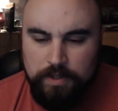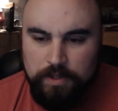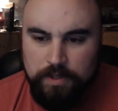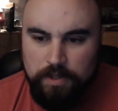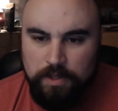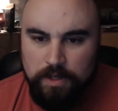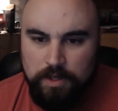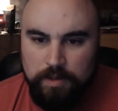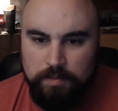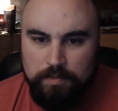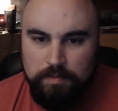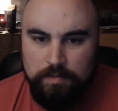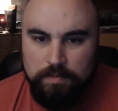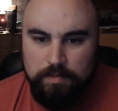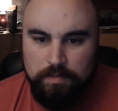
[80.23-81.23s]

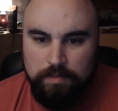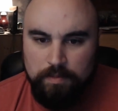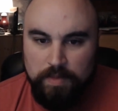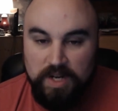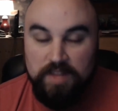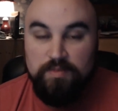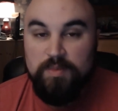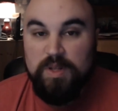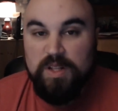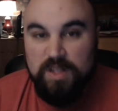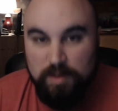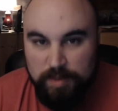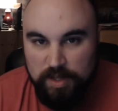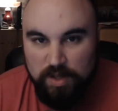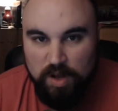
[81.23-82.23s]
might even be a little
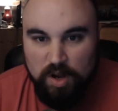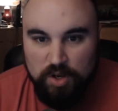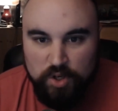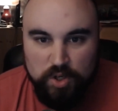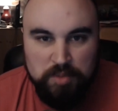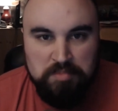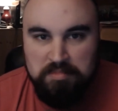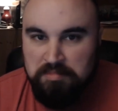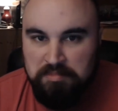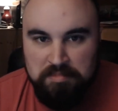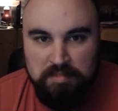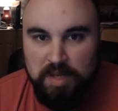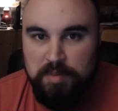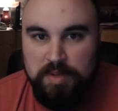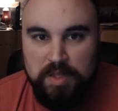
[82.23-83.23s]
bit longer.
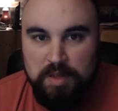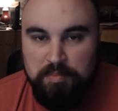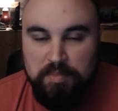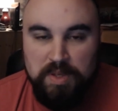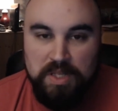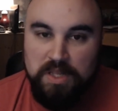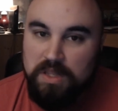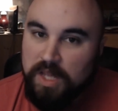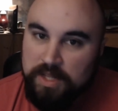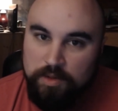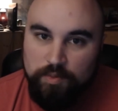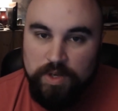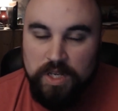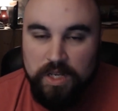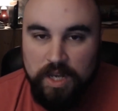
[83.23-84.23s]
Maybe be at the
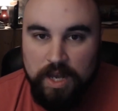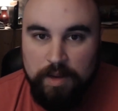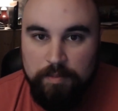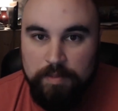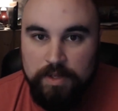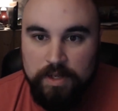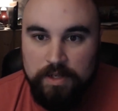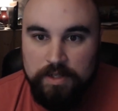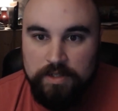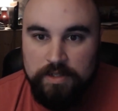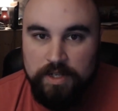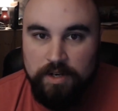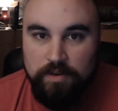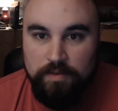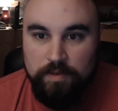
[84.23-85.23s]
rehab
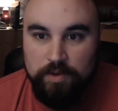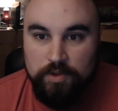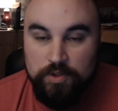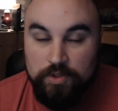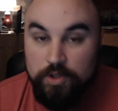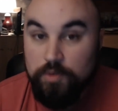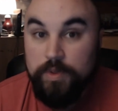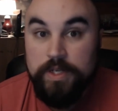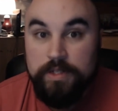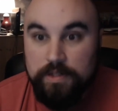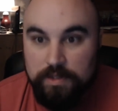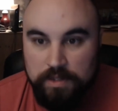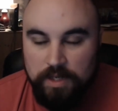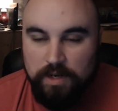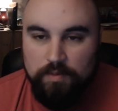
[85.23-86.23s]
center for 2 weeks
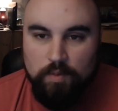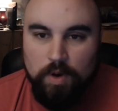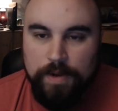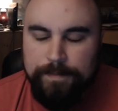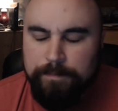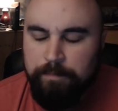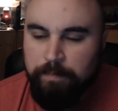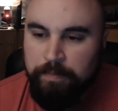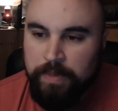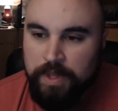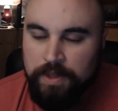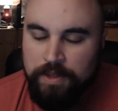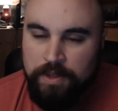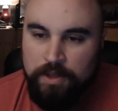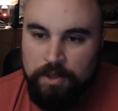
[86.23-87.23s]
instead of one.
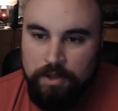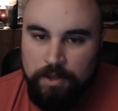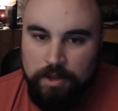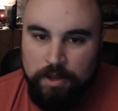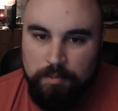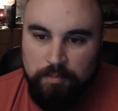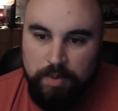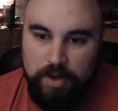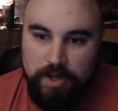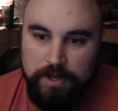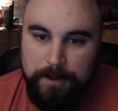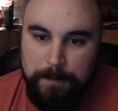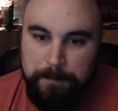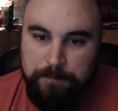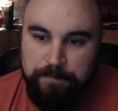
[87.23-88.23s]

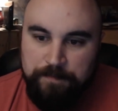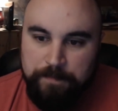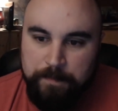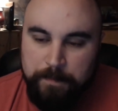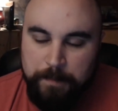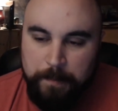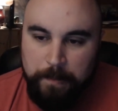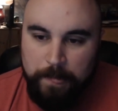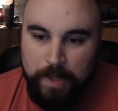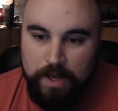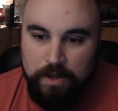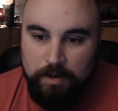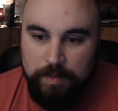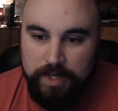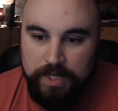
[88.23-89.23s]
But, you
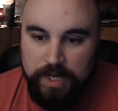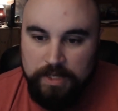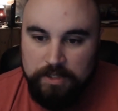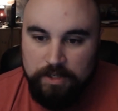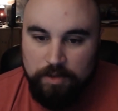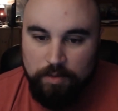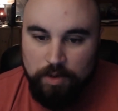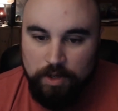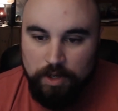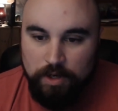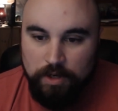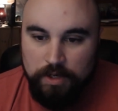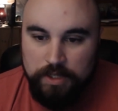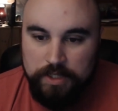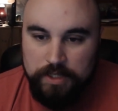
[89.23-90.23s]
know, my dad's going to work
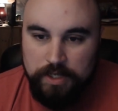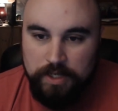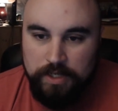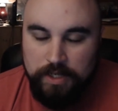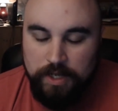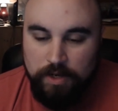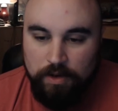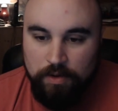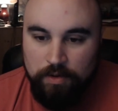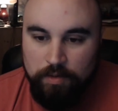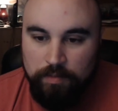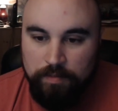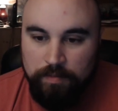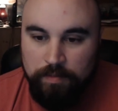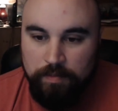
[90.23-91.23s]
hard and get
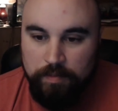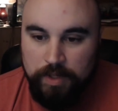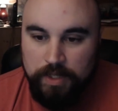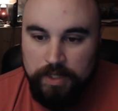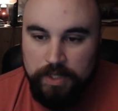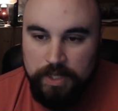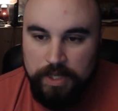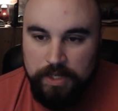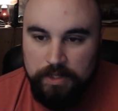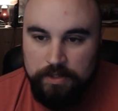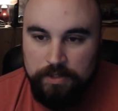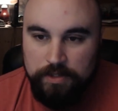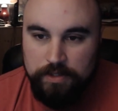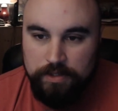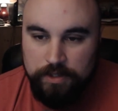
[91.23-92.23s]
home, but he
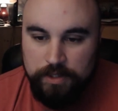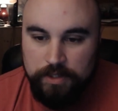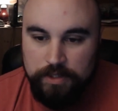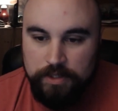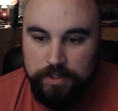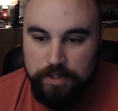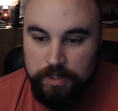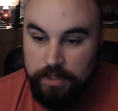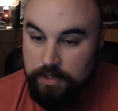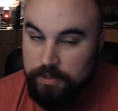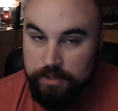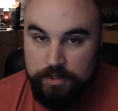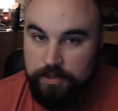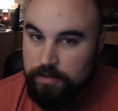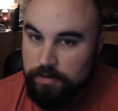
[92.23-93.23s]
is just, he's
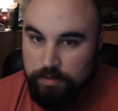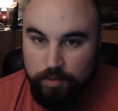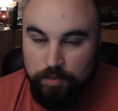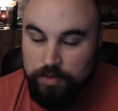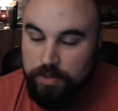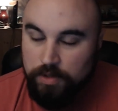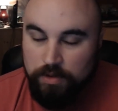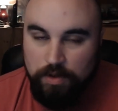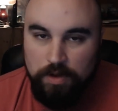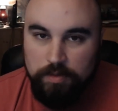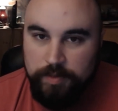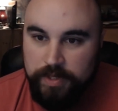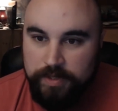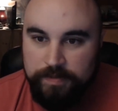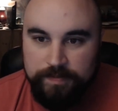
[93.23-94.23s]
just cruising along,
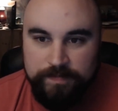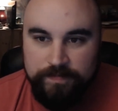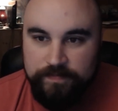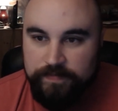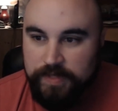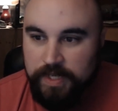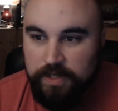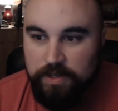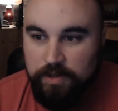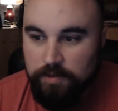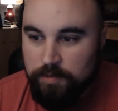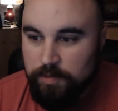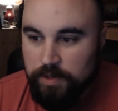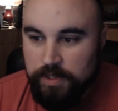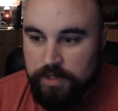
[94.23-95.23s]
man. I don't know
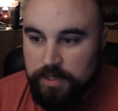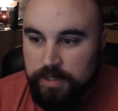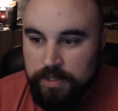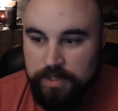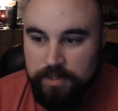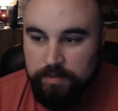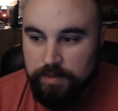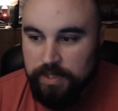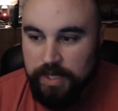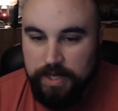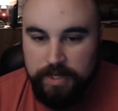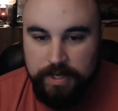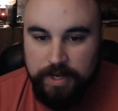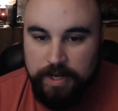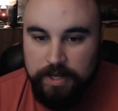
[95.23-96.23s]
what it is with that
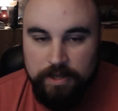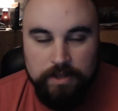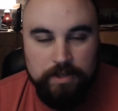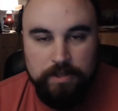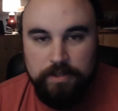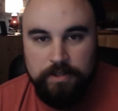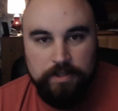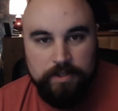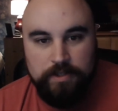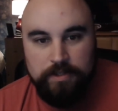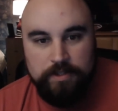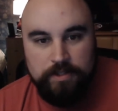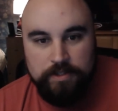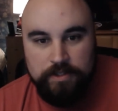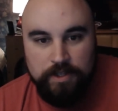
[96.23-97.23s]
guy.
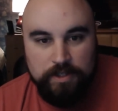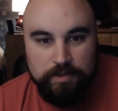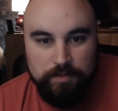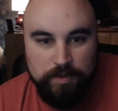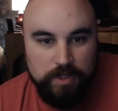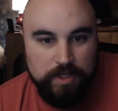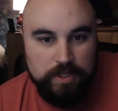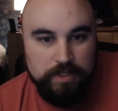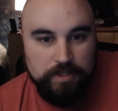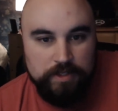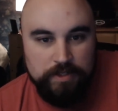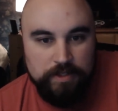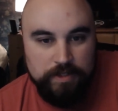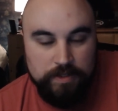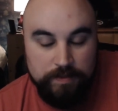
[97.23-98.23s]
Just doesn't want
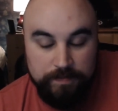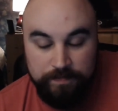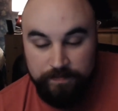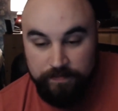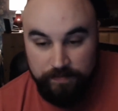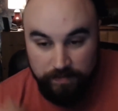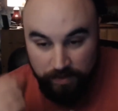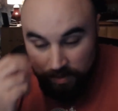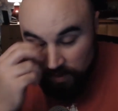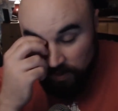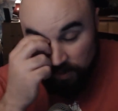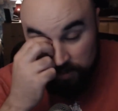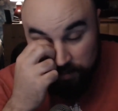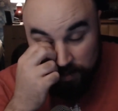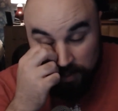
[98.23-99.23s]

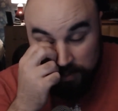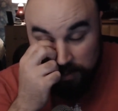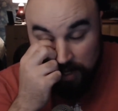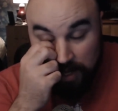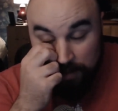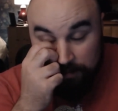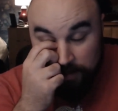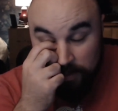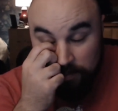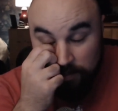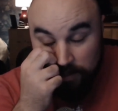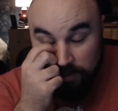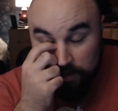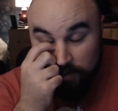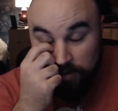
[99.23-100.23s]
to stop, doesn't want
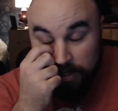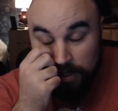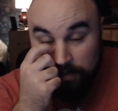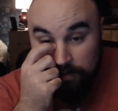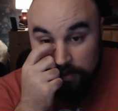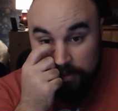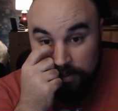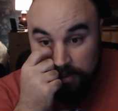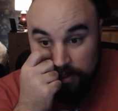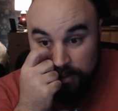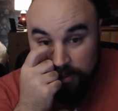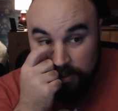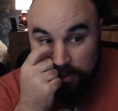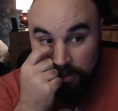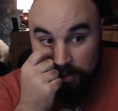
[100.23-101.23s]
to slow down.
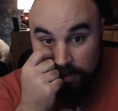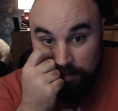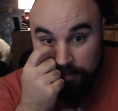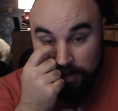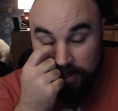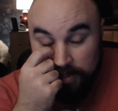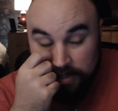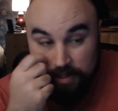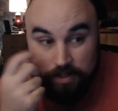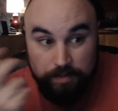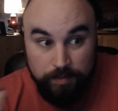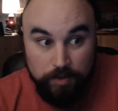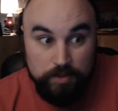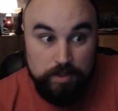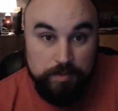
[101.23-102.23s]
I think it's
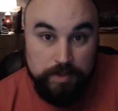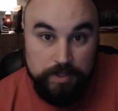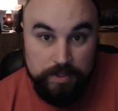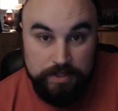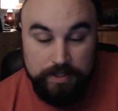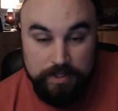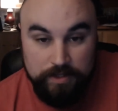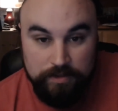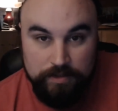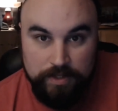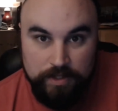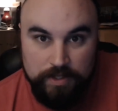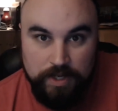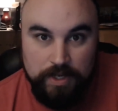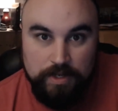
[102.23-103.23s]
mostly because he knows he's
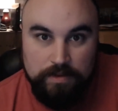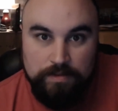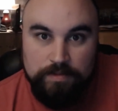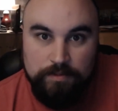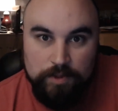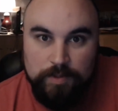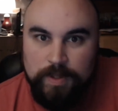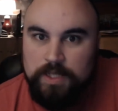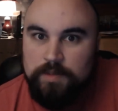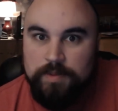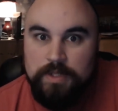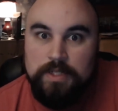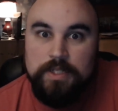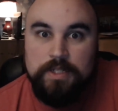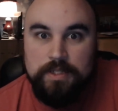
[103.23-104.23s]
got
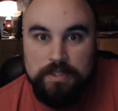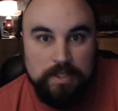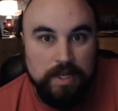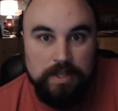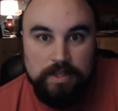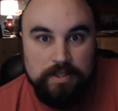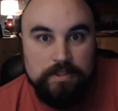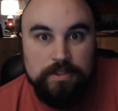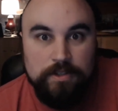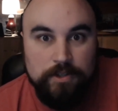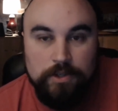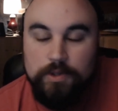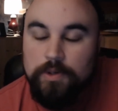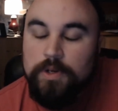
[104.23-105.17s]
responsibilities, he's got things to do,